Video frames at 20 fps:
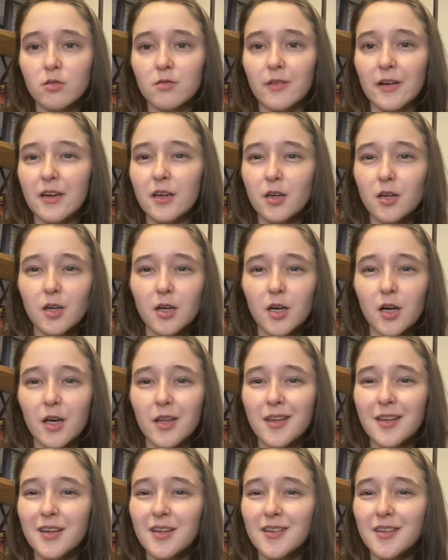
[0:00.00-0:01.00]
like, I
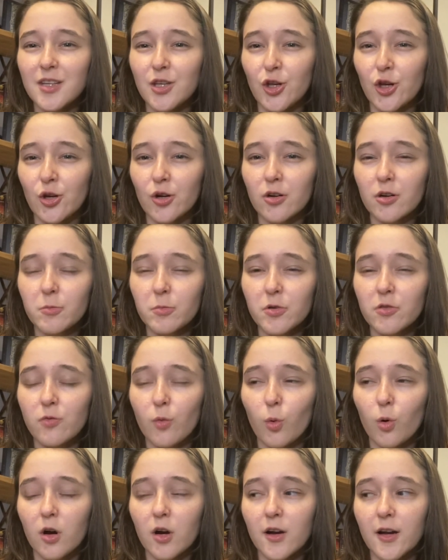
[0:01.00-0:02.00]
think a year
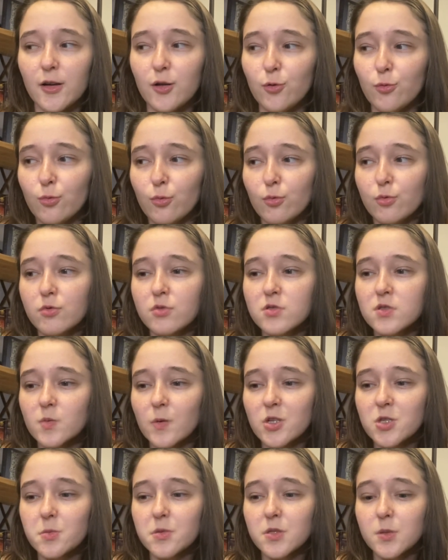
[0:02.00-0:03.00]
before, and you
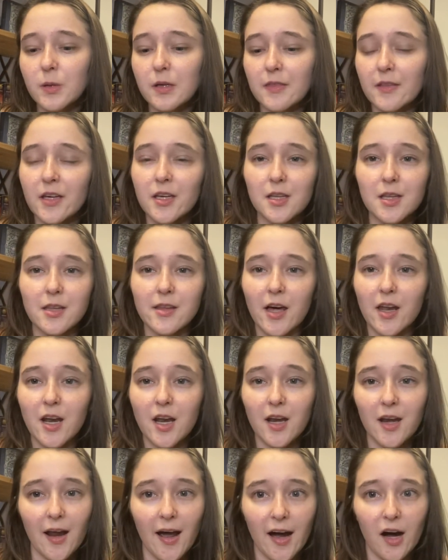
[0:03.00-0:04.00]
switch between, like, then
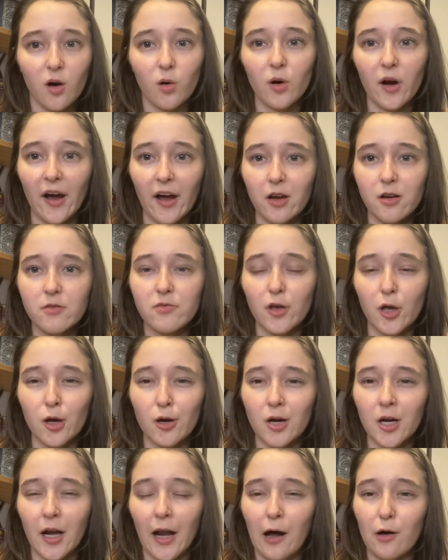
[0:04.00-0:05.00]
and now, kind of
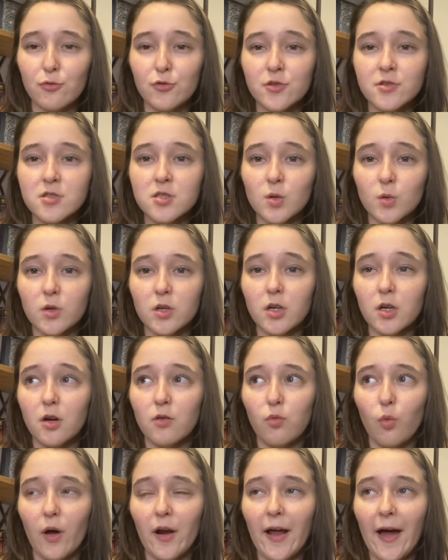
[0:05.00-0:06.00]
figuring out the story
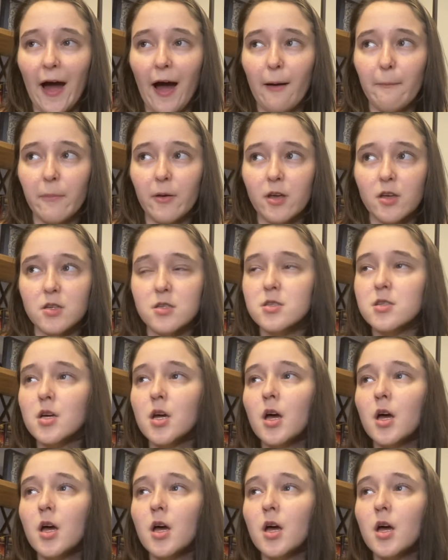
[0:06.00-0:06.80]
of what happened,